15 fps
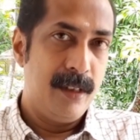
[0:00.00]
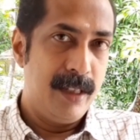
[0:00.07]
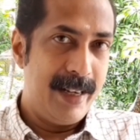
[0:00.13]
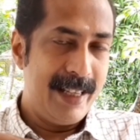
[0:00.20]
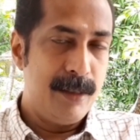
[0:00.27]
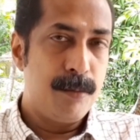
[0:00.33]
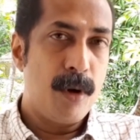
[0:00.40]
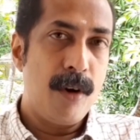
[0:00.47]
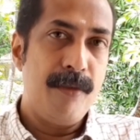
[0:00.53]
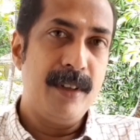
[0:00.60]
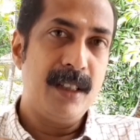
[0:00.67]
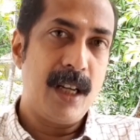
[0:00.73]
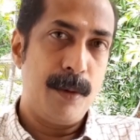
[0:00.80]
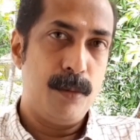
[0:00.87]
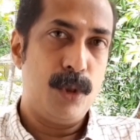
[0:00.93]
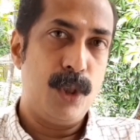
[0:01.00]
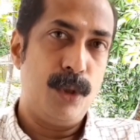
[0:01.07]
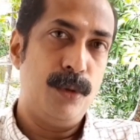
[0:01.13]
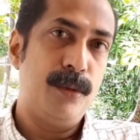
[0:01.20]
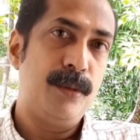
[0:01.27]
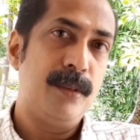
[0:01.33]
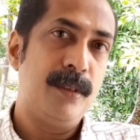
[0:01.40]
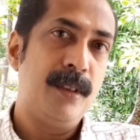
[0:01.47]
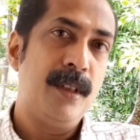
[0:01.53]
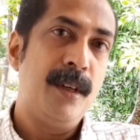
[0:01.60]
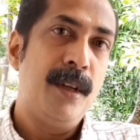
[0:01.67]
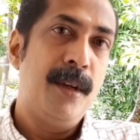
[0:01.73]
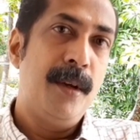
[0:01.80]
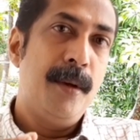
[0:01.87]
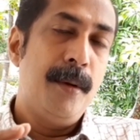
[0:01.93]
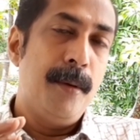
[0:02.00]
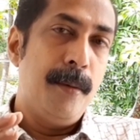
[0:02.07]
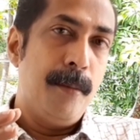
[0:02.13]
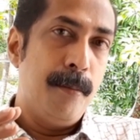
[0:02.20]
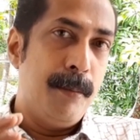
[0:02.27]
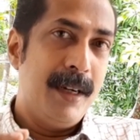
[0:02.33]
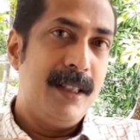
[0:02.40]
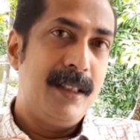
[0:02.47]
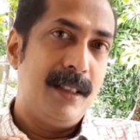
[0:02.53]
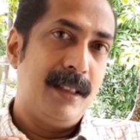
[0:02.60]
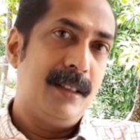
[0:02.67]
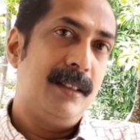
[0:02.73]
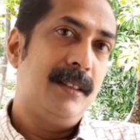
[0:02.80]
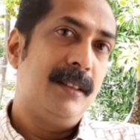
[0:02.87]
Net profit comes down. But